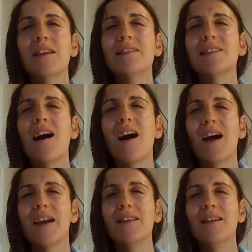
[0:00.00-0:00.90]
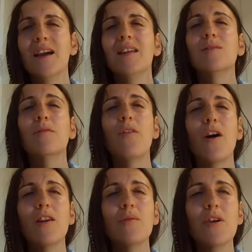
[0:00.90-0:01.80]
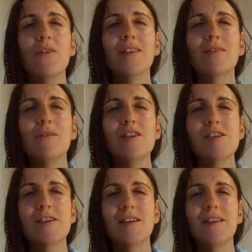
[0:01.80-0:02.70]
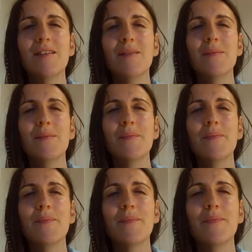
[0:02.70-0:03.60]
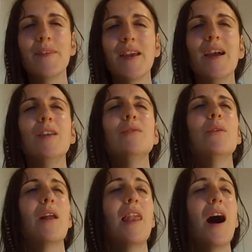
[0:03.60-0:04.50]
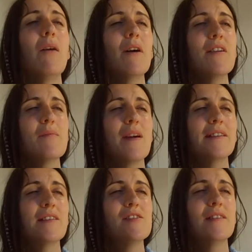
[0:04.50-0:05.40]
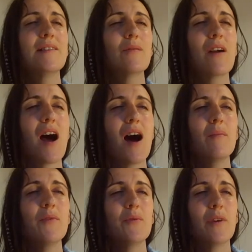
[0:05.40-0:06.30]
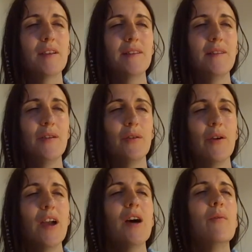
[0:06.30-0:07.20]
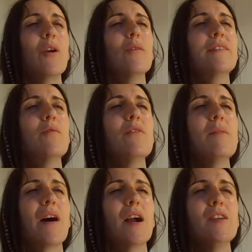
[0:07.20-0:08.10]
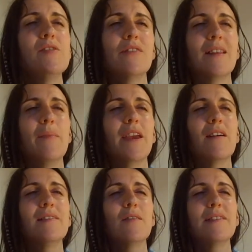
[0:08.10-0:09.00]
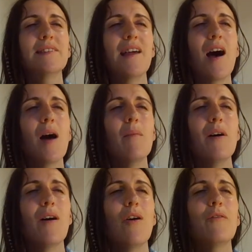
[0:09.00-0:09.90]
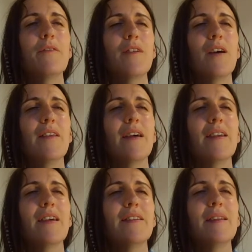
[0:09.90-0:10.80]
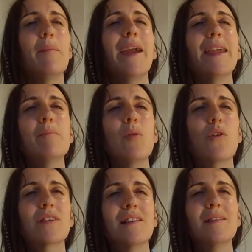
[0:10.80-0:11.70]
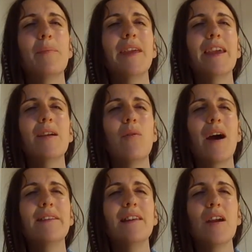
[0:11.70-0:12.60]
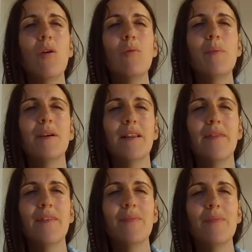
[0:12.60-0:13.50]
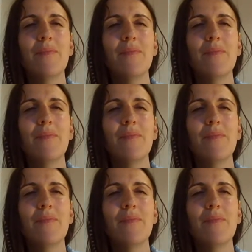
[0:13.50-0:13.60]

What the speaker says: inside, to follow your intuition, to allow our messages to come towards you. We also remind you that because of some of the main portals being widely open,